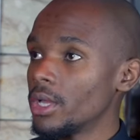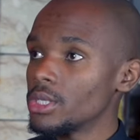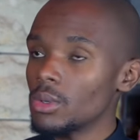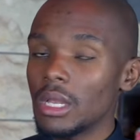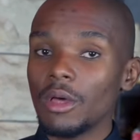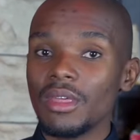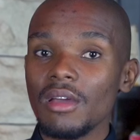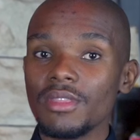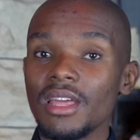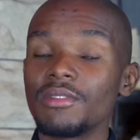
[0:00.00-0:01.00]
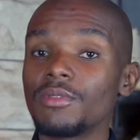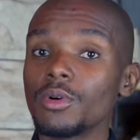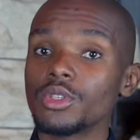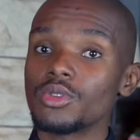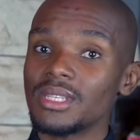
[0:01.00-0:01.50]
So now they are then
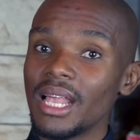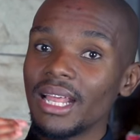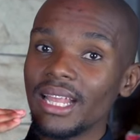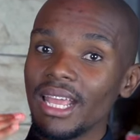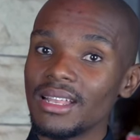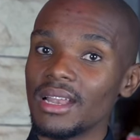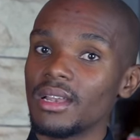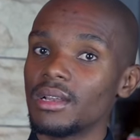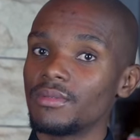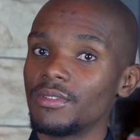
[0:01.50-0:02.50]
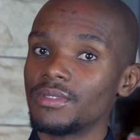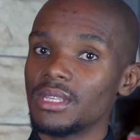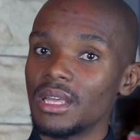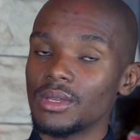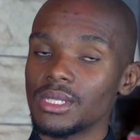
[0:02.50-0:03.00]
forced to sell at
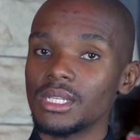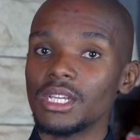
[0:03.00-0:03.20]
850,000